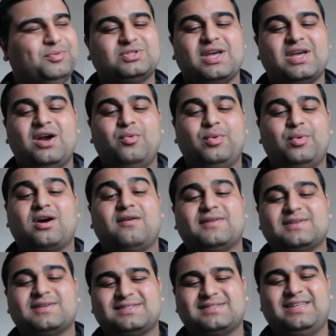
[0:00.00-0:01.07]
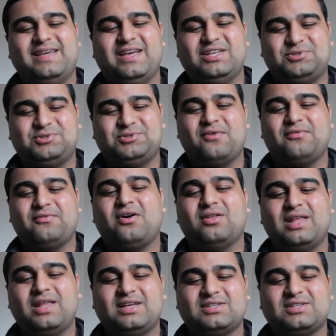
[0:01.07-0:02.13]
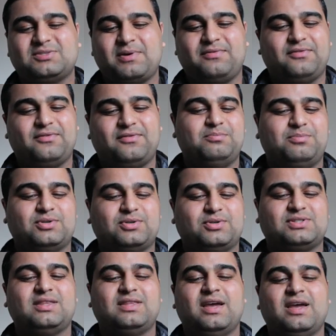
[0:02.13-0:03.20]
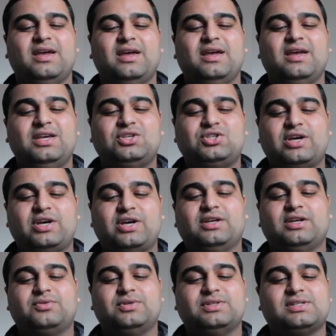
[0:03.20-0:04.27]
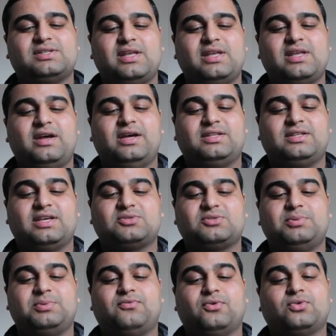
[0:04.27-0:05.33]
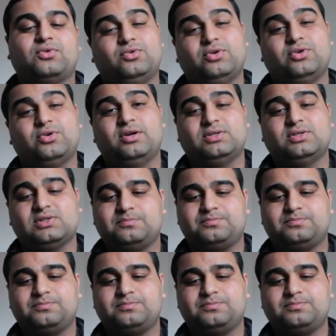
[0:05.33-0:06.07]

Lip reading: Recovers the HP of all allies by 15% each and increases their attack speed for 2 turns.